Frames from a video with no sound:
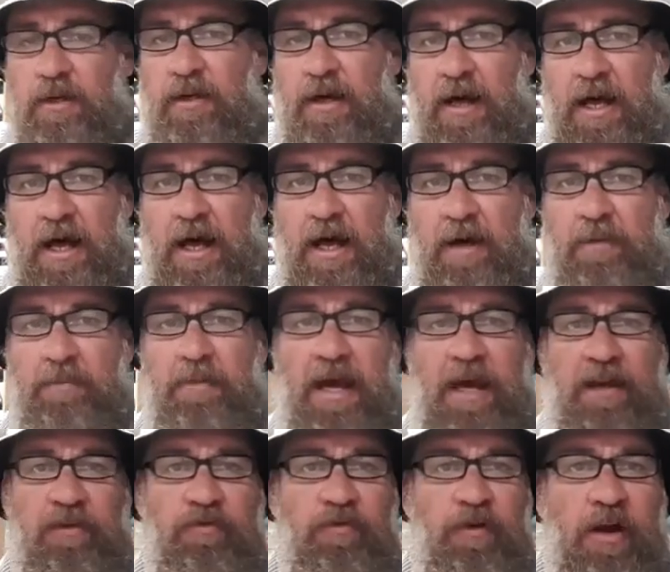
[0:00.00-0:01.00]

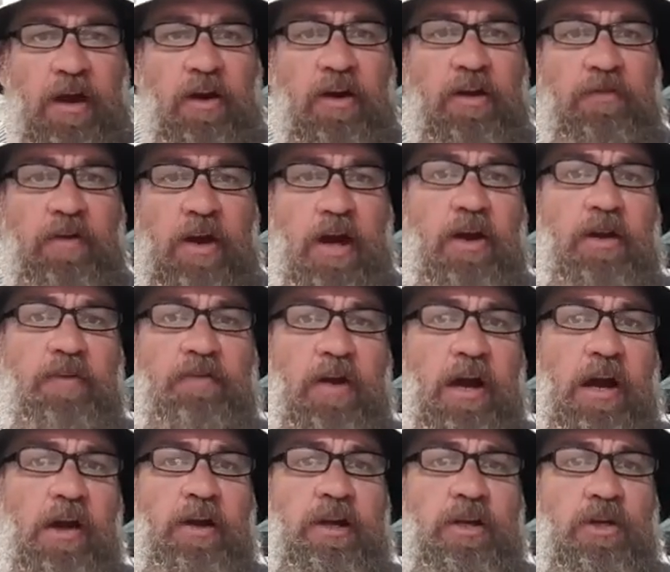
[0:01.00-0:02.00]
and very, very,
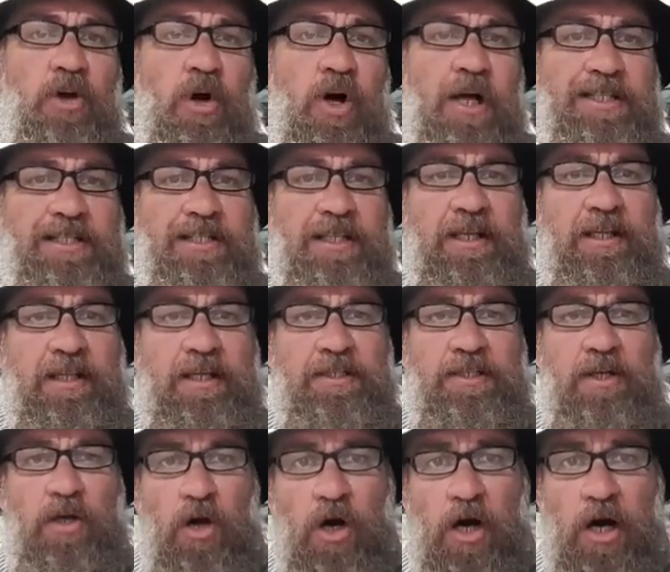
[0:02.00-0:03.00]
very nicely this
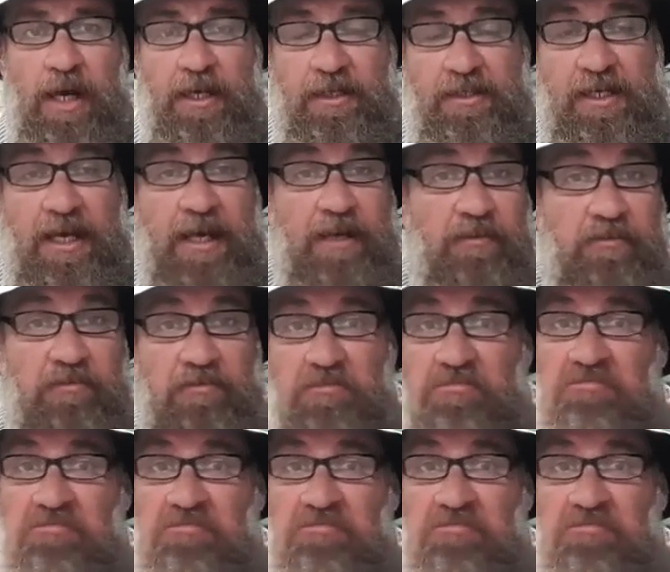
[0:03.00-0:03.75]
guy said,